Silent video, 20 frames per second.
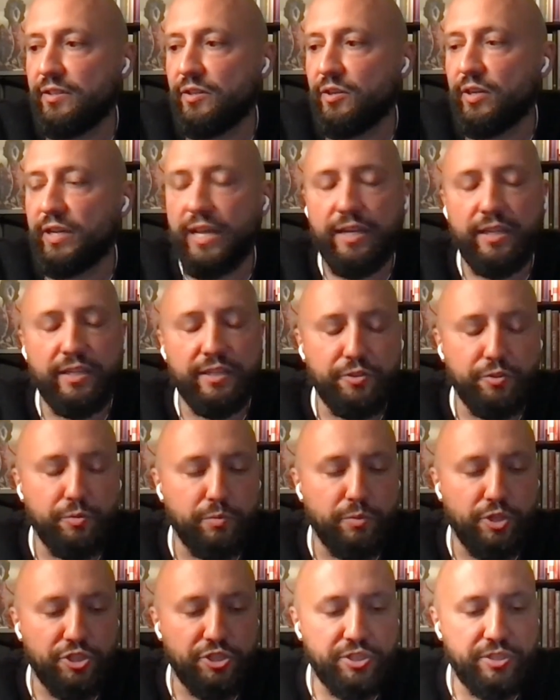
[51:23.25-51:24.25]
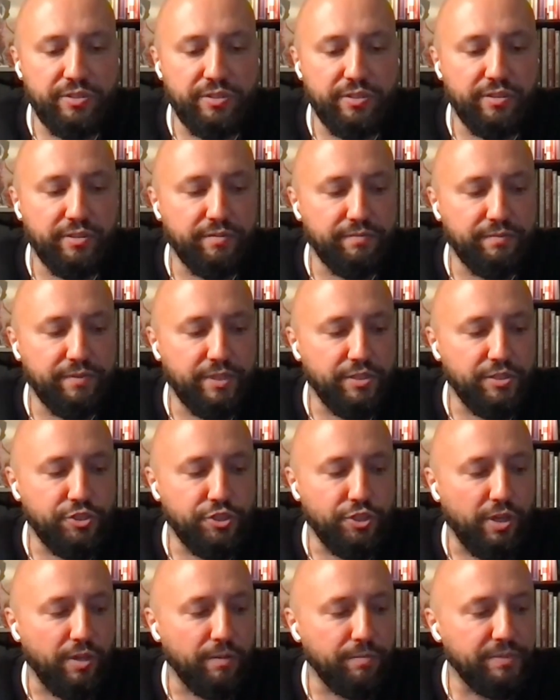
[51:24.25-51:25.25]
on any commercial
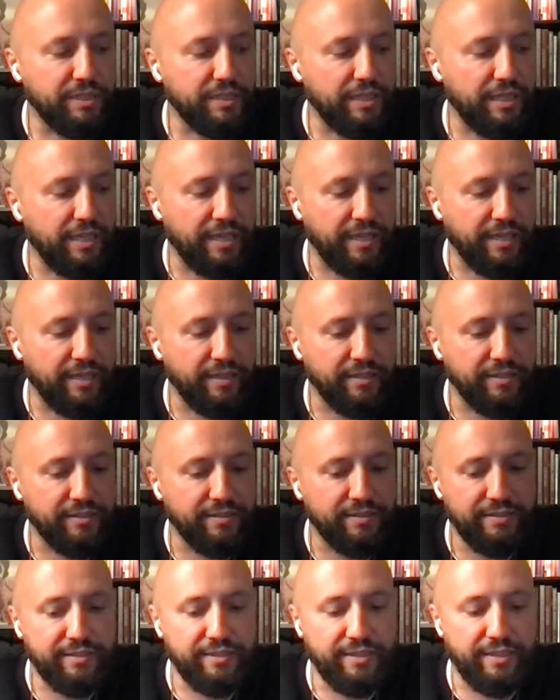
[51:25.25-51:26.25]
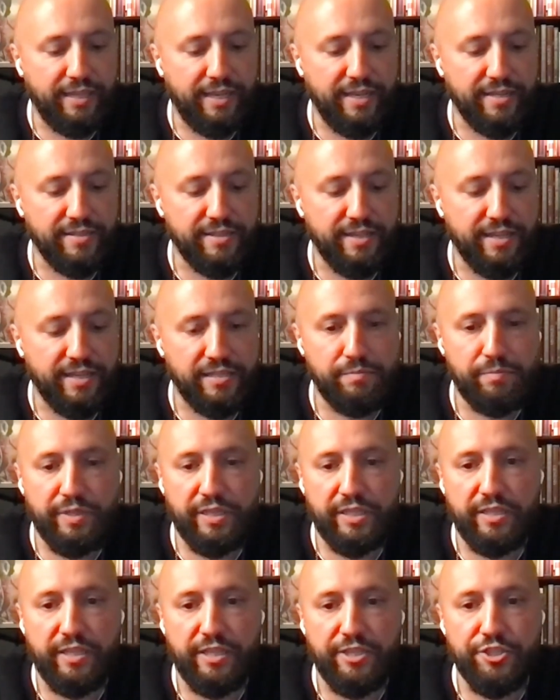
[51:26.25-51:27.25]
job, the client has an
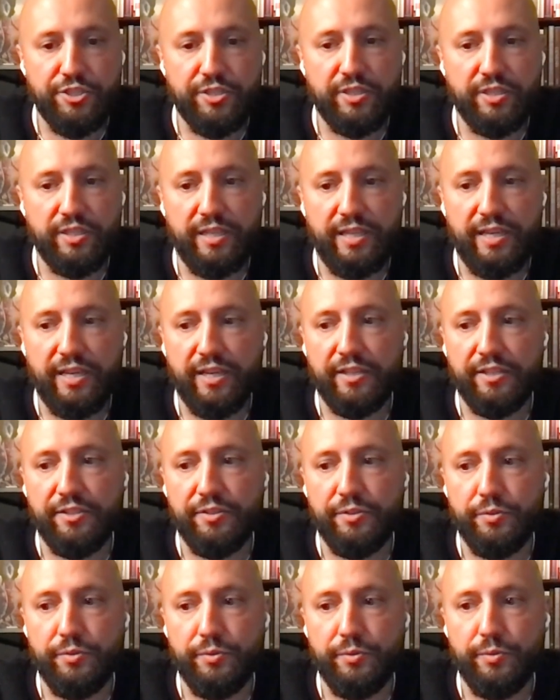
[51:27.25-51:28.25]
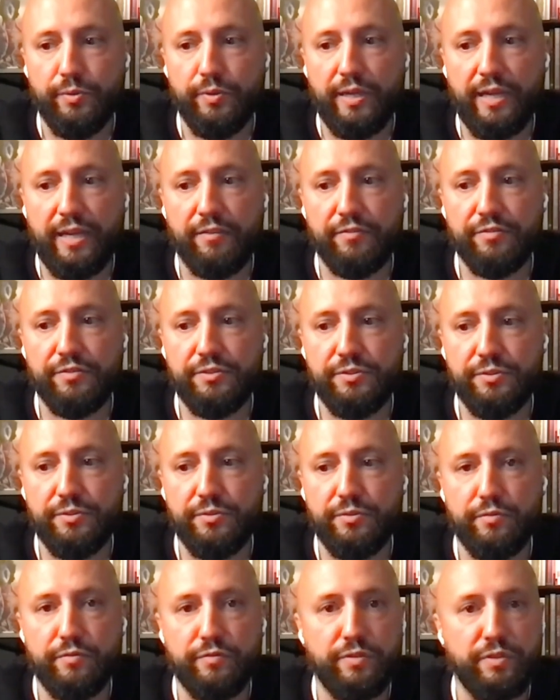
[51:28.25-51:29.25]
expectation that you have
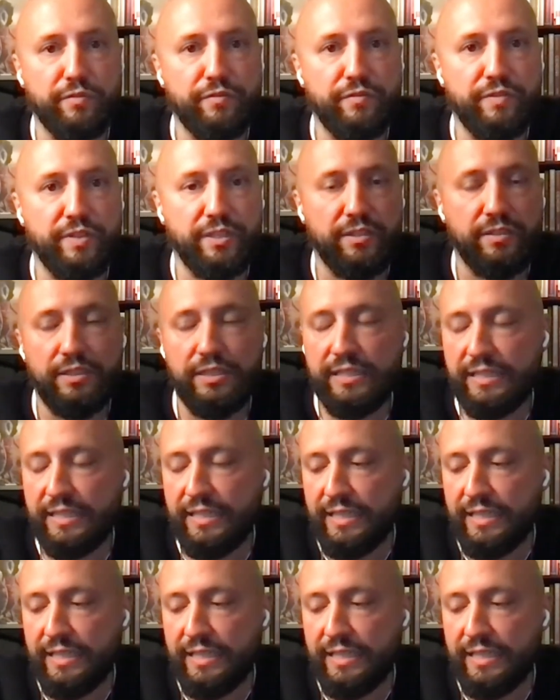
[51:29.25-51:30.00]
to fulfill.